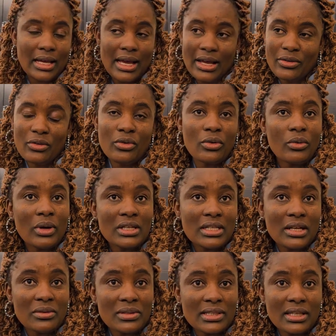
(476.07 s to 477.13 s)
I don't know
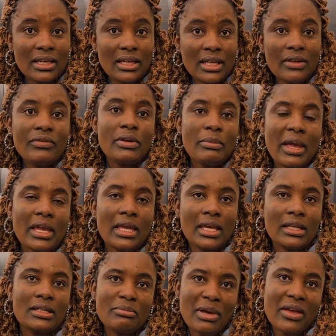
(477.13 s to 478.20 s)
what I'll say. Even my
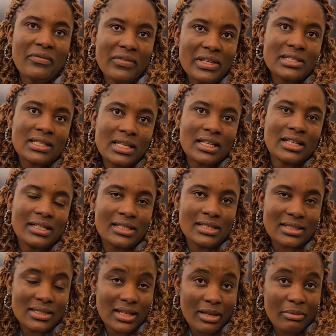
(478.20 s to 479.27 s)
kid, my first
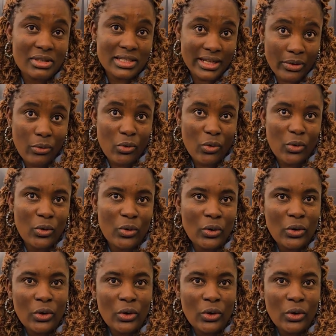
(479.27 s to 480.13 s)
kid's name is Leko.